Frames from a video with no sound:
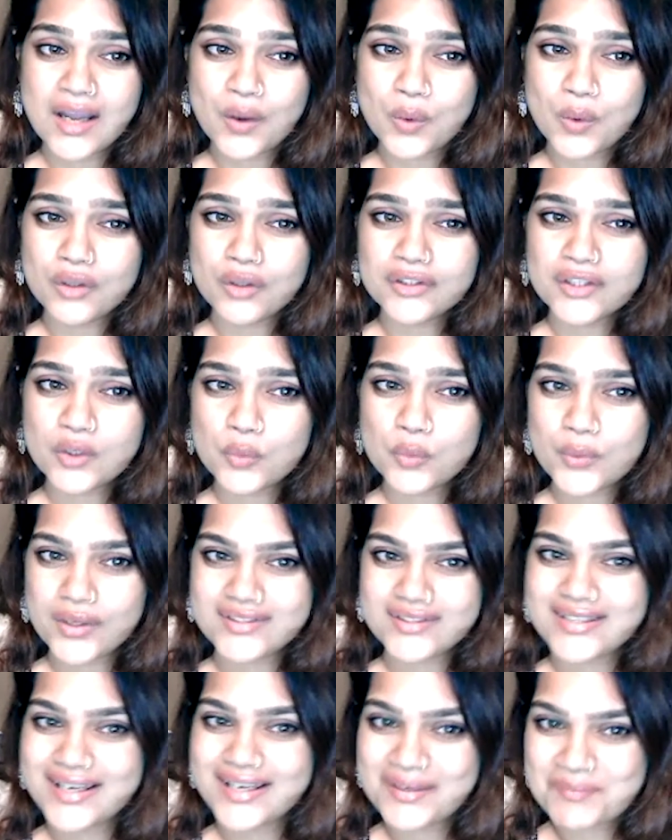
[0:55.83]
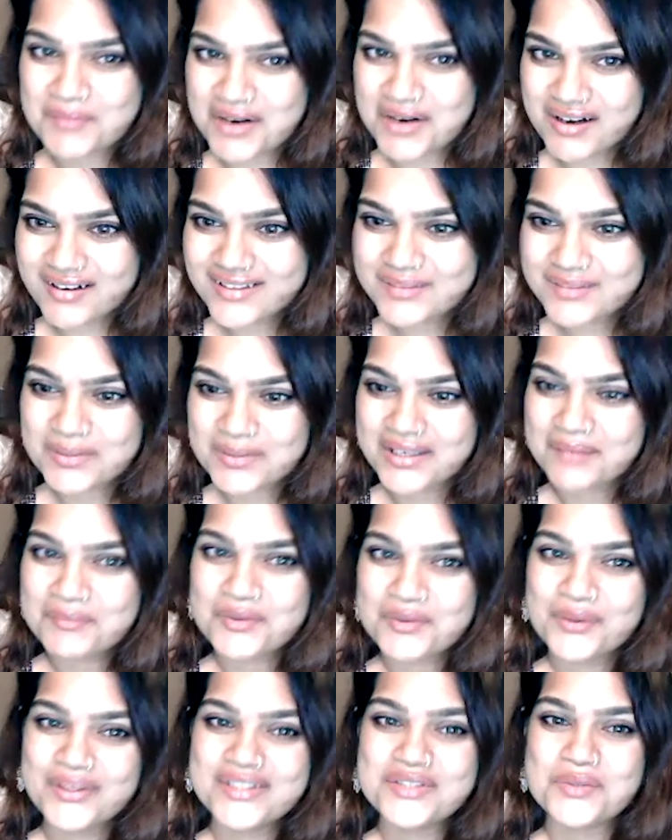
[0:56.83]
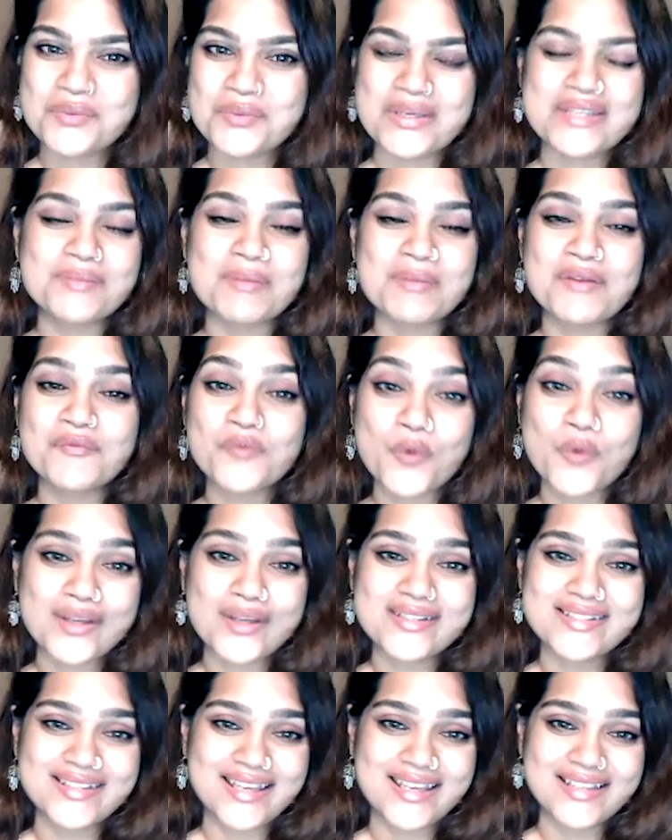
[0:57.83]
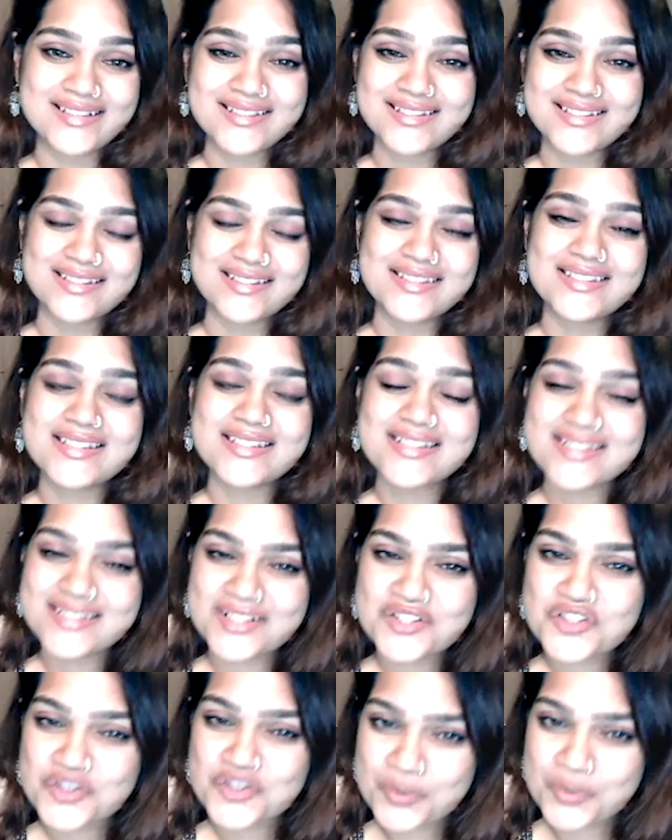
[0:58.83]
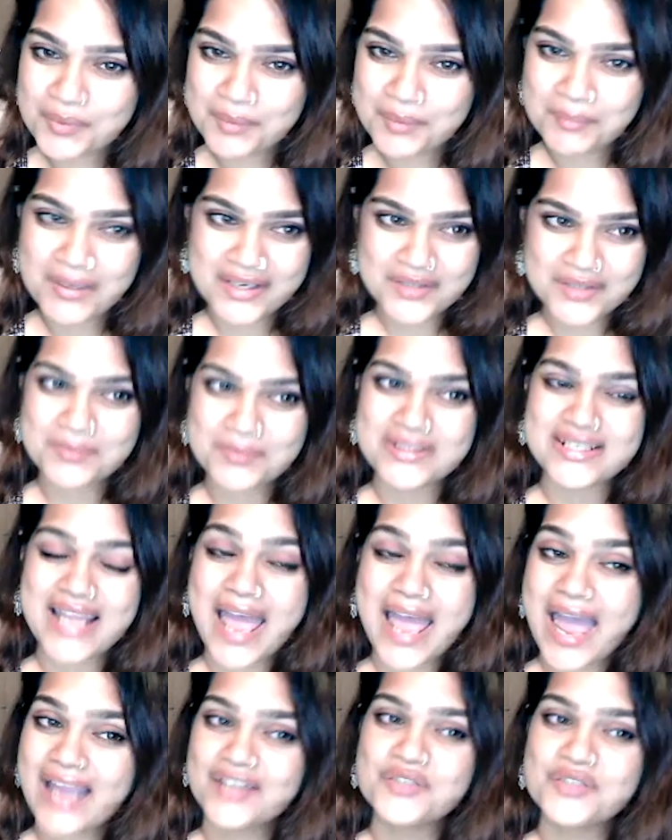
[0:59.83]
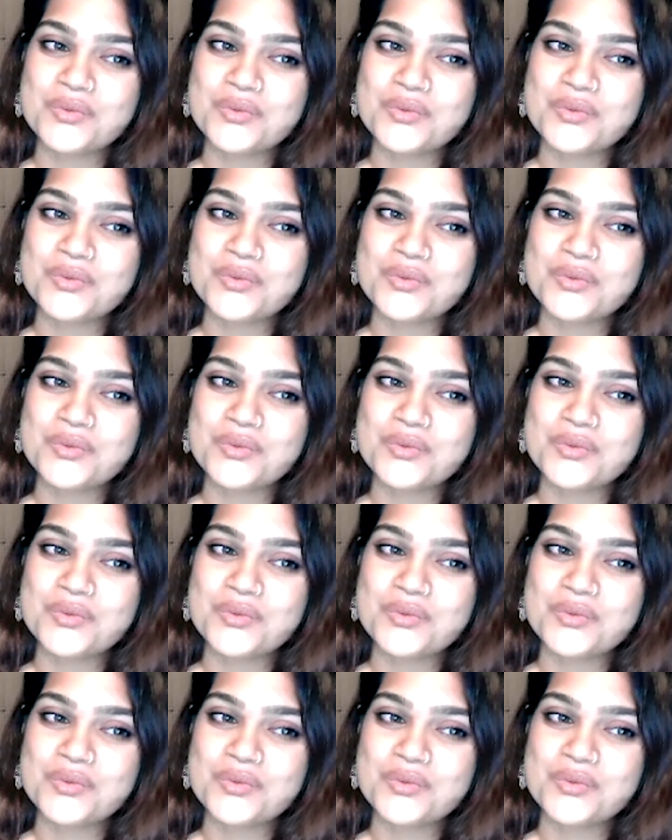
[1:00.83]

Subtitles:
Although we are time barred, but I'm going to raise my voice against the Citizenship Amendment Act